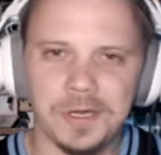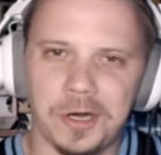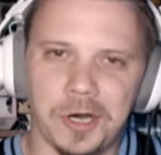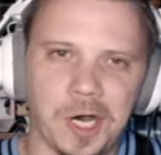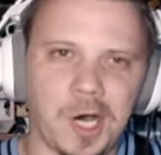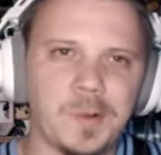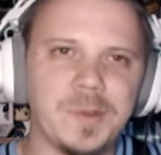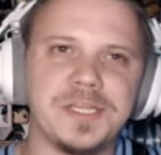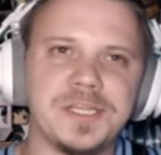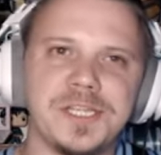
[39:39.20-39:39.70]

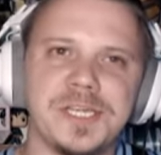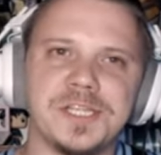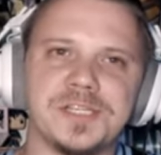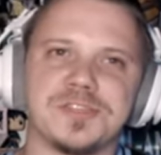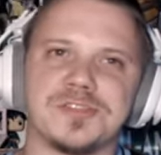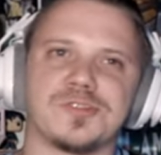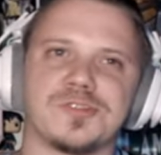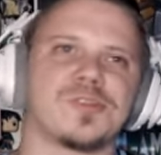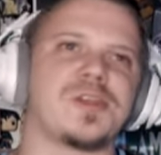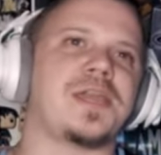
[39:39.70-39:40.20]
All we did
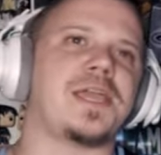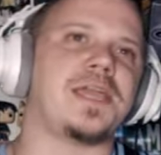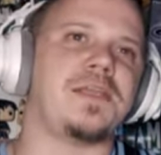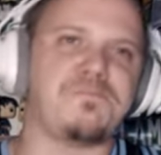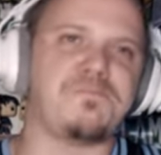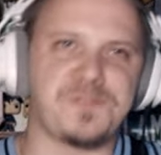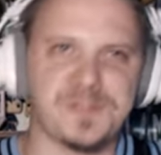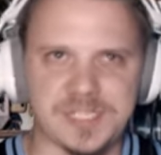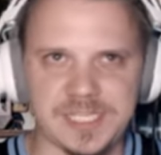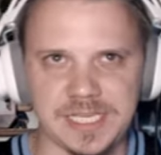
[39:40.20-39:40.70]
is drain
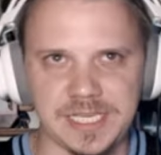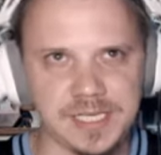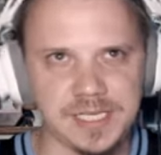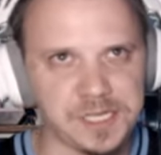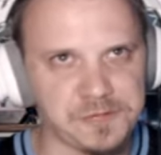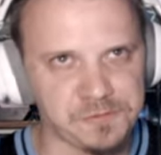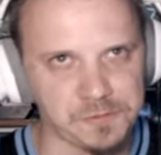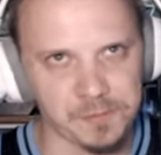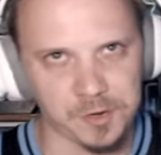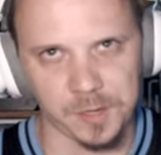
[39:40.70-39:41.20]

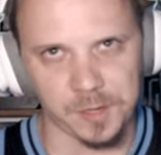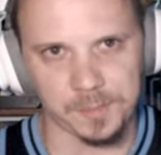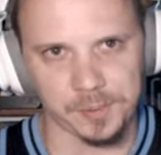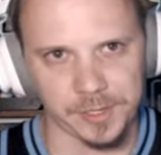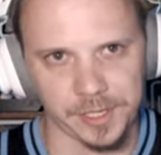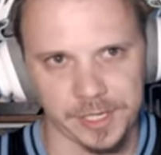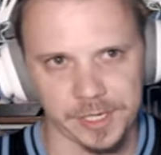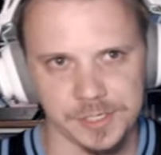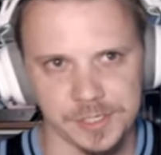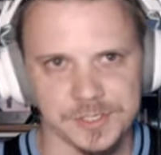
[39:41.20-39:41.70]
fatigue from our
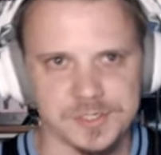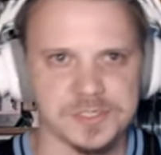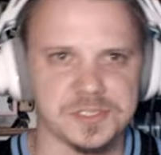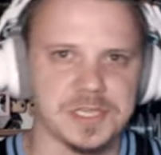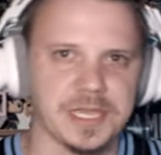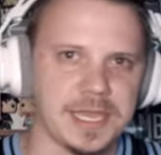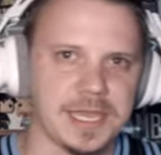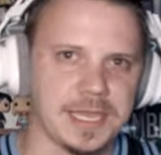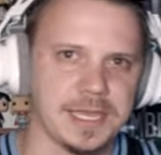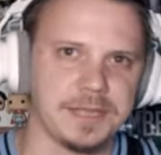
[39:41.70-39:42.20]
players,
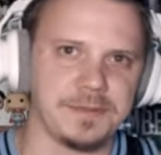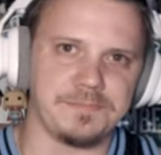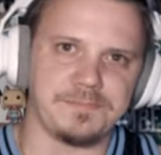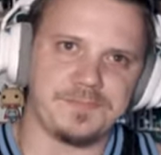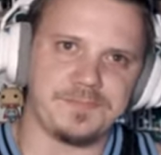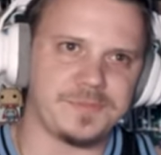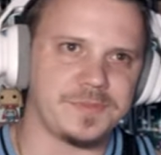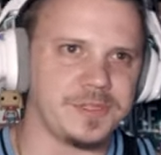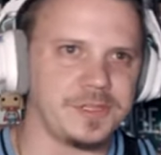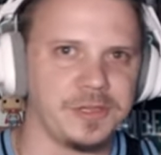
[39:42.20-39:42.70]
and,
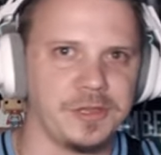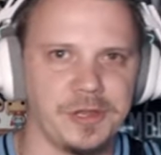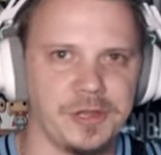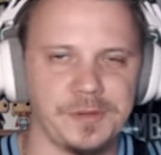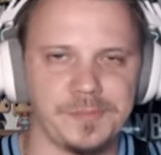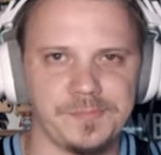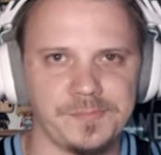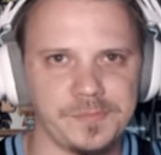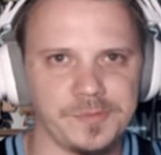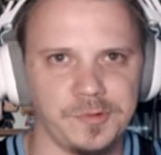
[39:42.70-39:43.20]

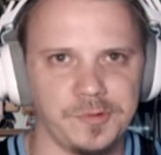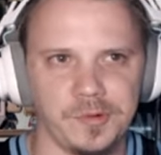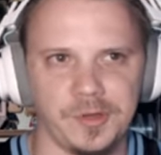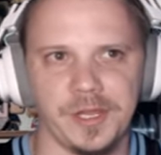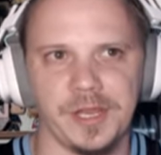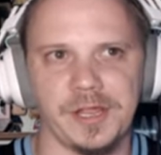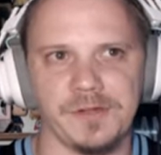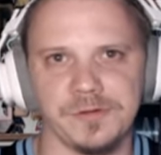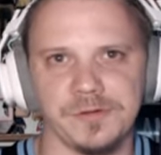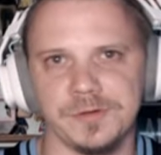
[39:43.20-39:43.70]

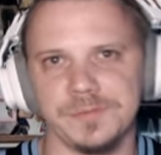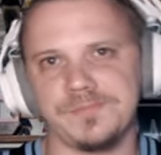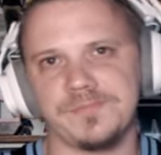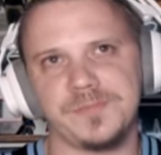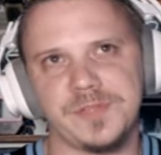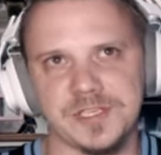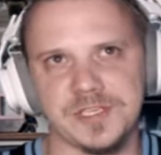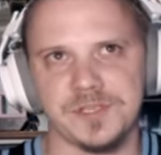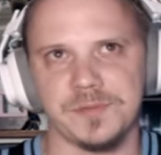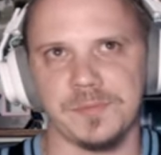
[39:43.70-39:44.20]
whatever.
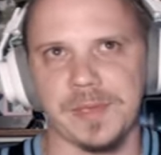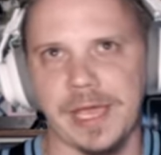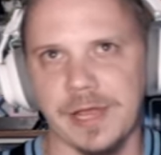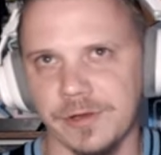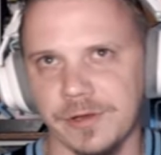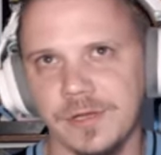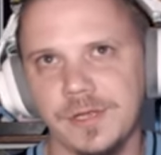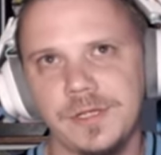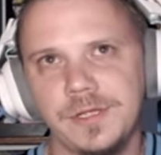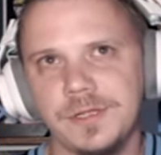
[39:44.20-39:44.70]
Doesn't
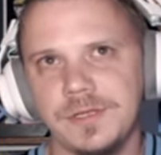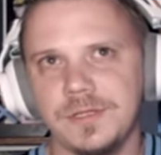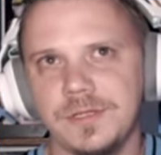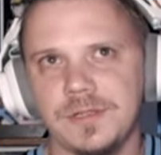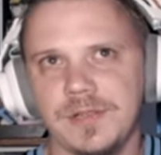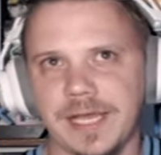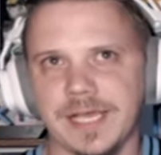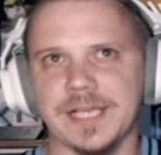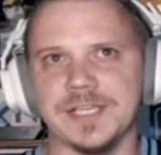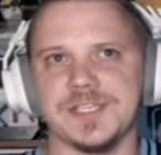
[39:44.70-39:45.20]
matter.
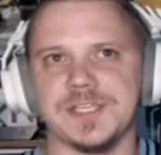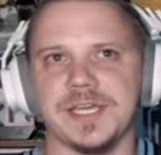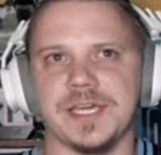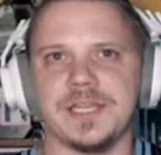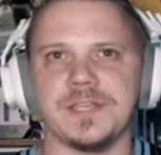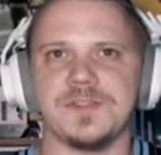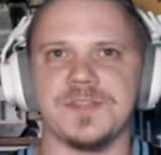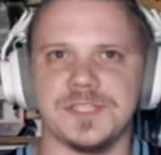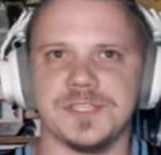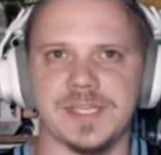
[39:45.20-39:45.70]
Like I
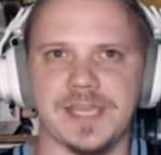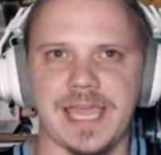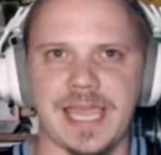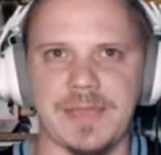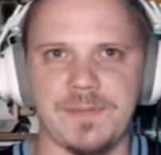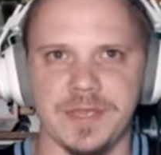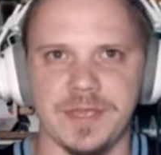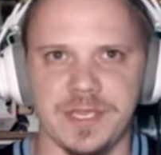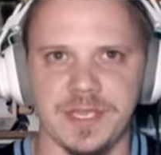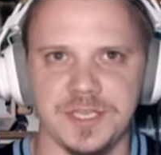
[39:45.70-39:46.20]
said, this
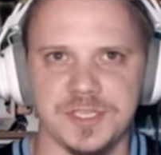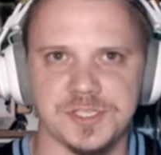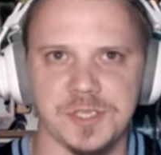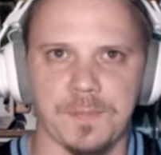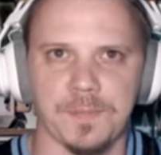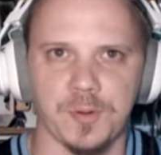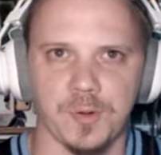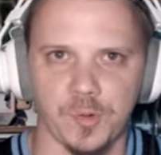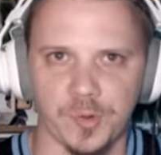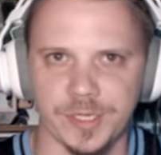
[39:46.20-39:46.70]
game is
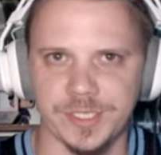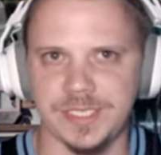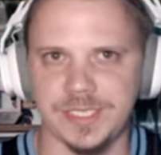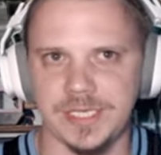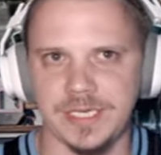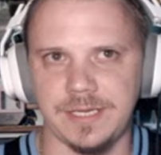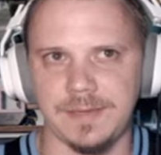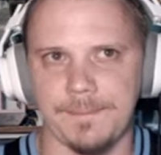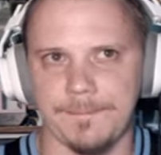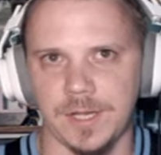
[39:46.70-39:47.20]

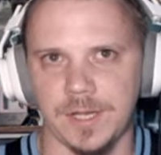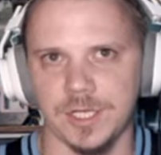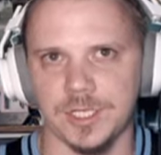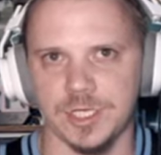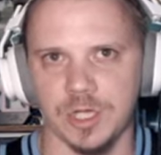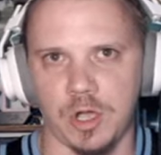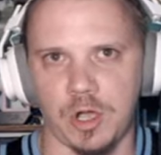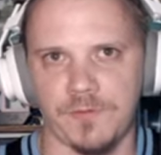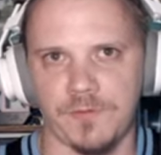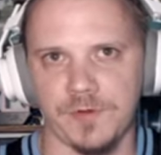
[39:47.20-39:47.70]
pretty much
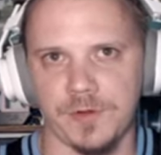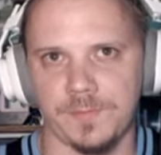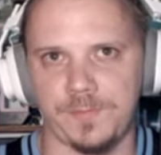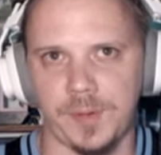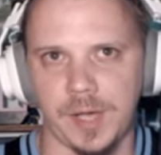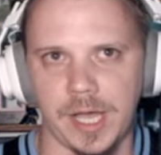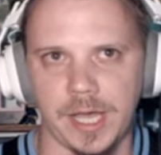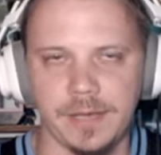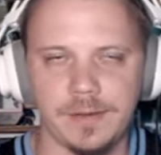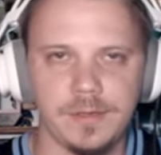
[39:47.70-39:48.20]
over,
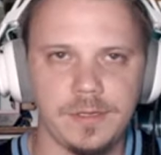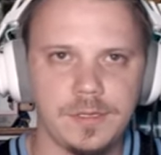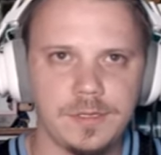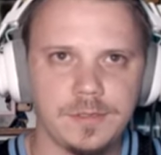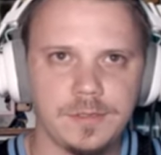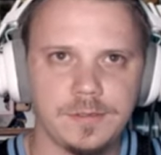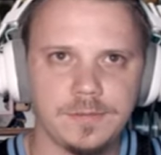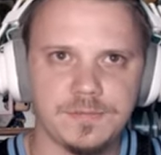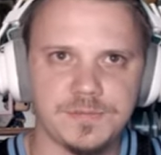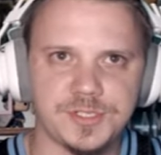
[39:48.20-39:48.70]
but
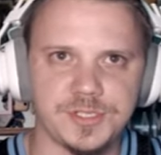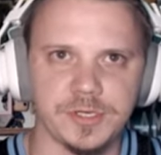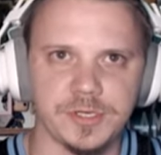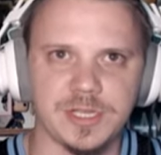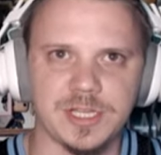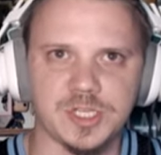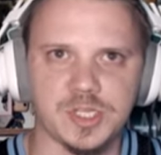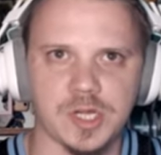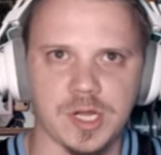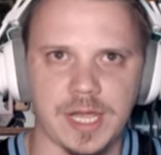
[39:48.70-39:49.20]
still
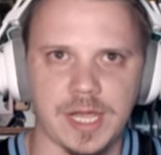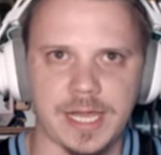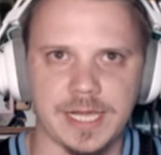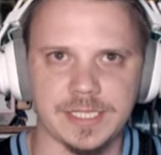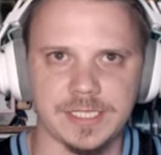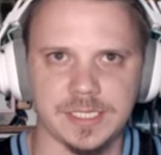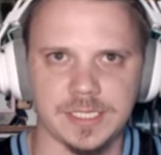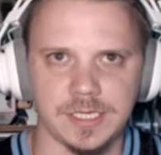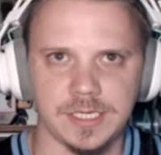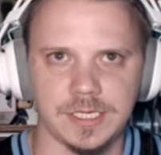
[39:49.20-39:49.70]
going to try
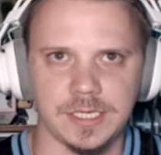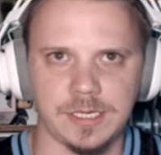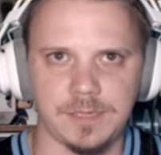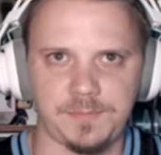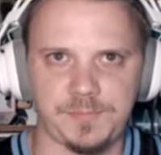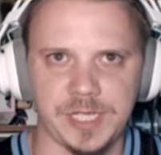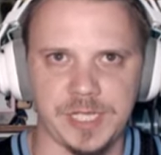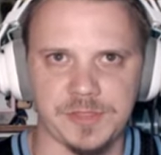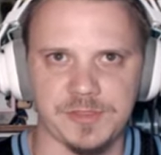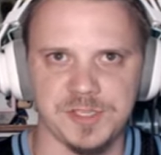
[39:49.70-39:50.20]
to
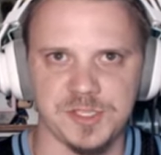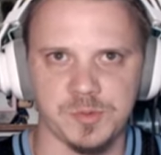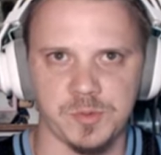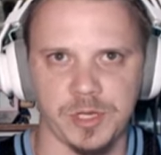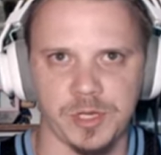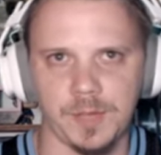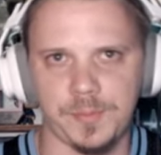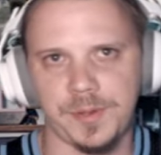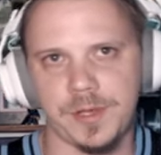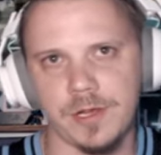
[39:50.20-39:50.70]
pick this one
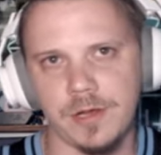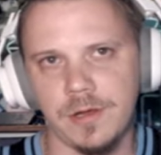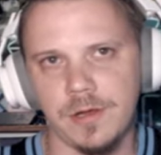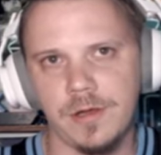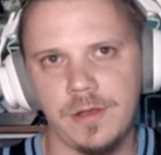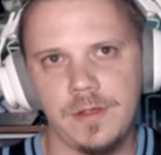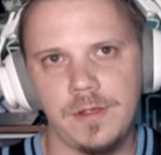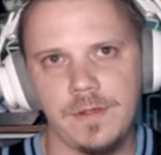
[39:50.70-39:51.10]
up here.